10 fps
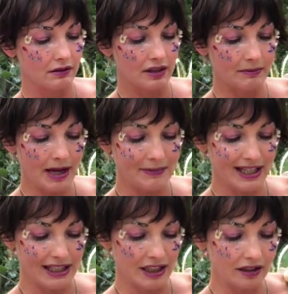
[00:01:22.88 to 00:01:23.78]
Sometimes
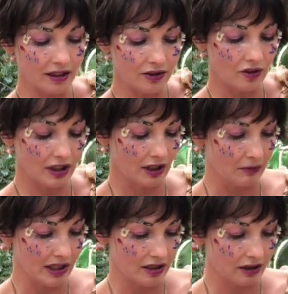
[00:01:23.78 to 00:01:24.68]
it gets a little tricky
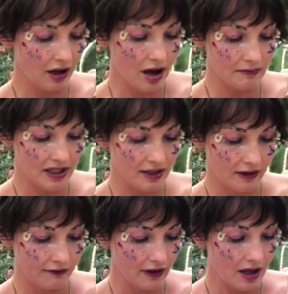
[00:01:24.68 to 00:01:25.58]
when it's a long piece
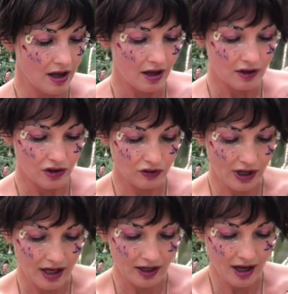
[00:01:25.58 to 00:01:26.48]
of
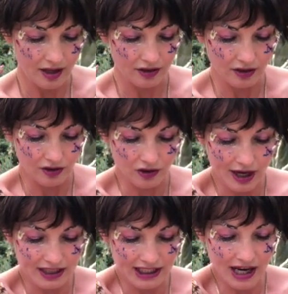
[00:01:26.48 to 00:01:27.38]
string and you're
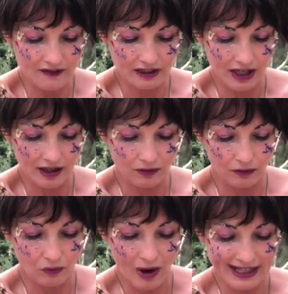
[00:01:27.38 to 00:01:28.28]
trying to navigate
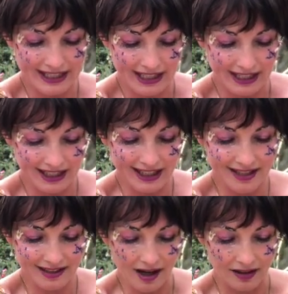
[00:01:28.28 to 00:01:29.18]
winding. It
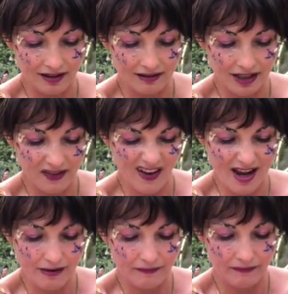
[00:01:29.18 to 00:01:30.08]
gets stuck. That's
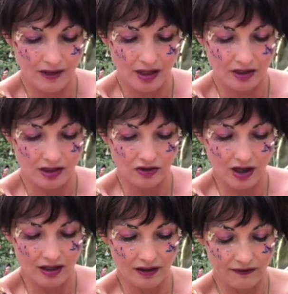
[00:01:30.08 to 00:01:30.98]
fine. Just
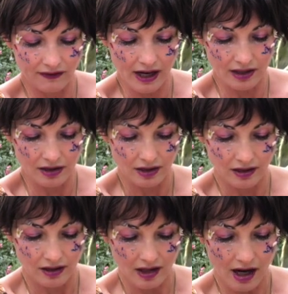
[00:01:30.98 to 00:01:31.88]
try to find
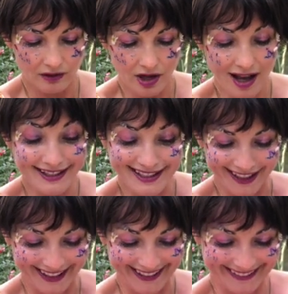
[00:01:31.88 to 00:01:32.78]
how to
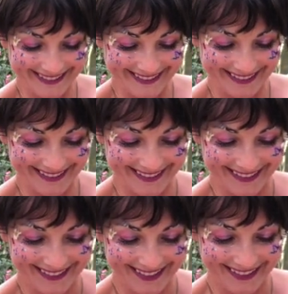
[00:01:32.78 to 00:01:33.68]
unstick it. And
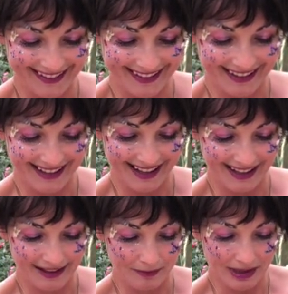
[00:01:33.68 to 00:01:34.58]

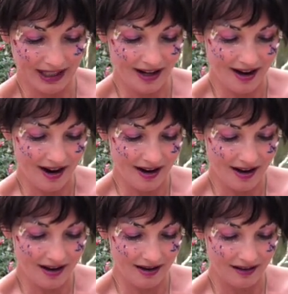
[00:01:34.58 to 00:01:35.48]
I'll make a knot